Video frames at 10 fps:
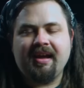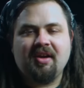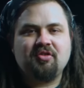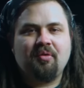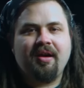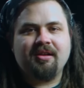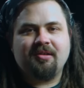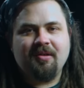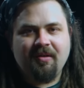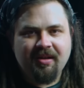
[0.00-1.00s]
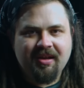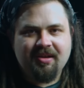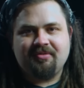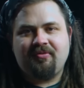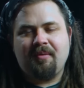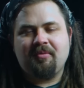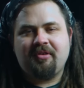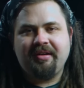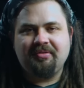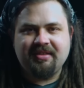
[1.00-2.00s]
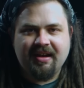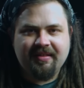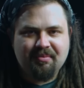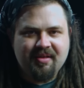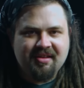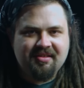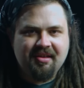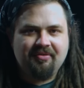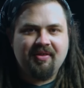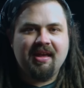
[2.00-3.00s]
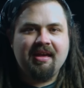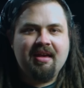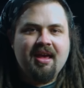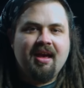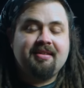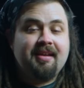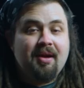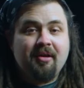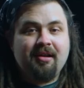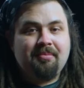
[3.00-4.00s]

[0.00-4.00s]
Hey guys, Ryan Earnhardt here from CreativeSoundLab.tv. Uh, today we're going